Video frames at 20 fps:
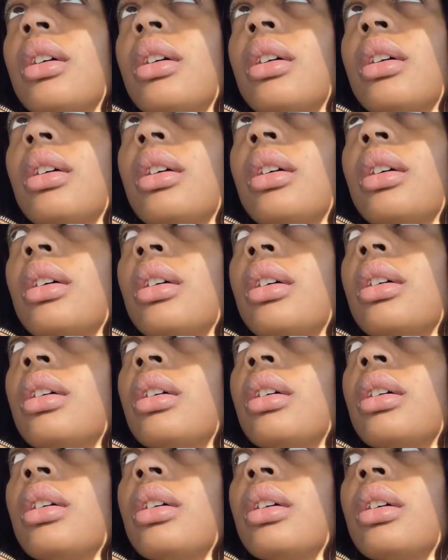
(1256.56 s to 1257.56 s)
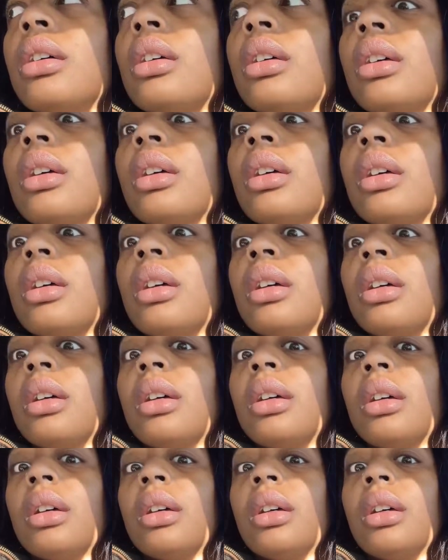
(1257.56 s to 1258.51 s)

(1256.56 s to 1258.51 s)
[no speech]